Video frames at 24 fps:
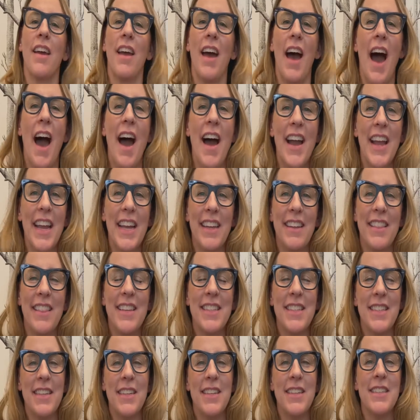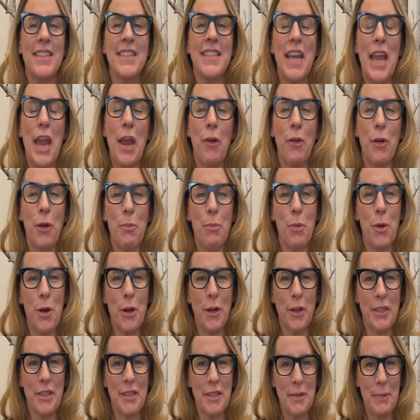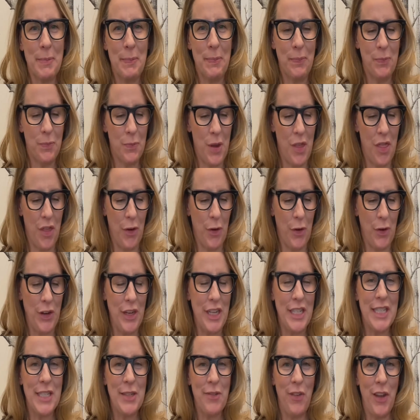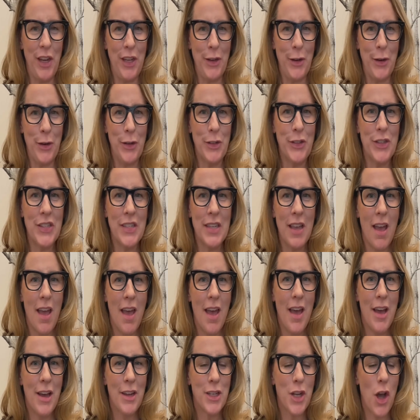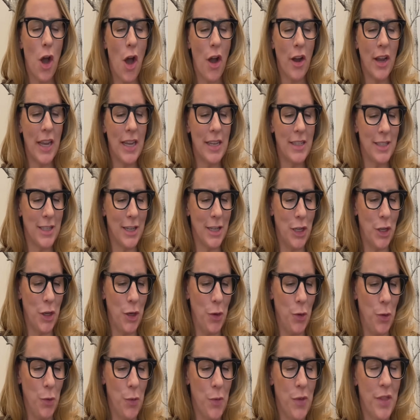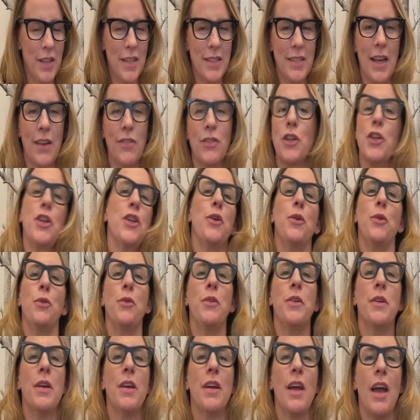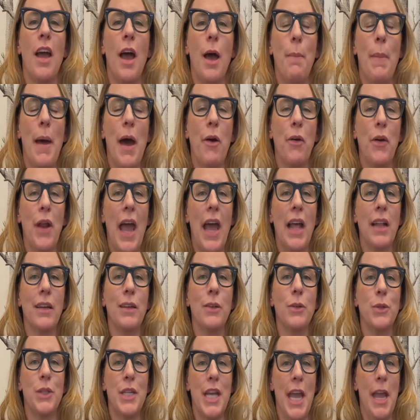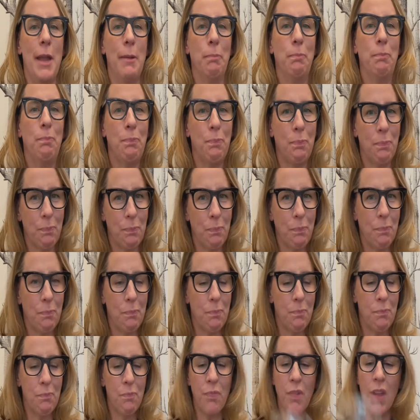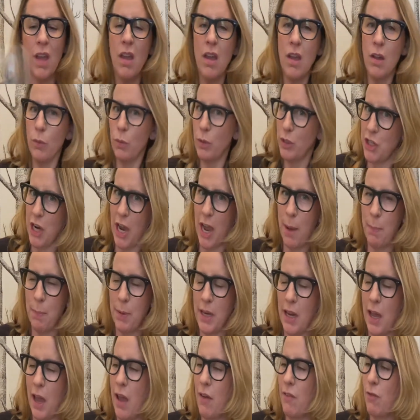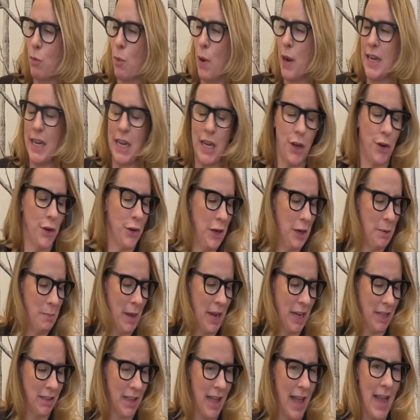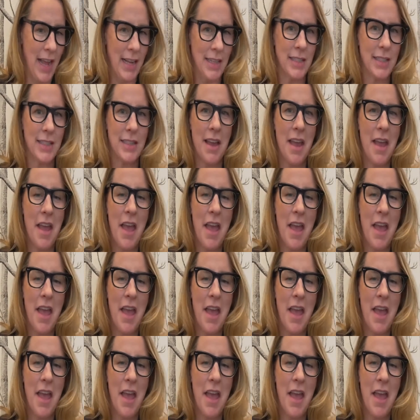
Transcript: Hi, this is Erin Brooks with Ernest Vineyards talking to you this afternoon about aligoté, which I happen to have right here in my glass.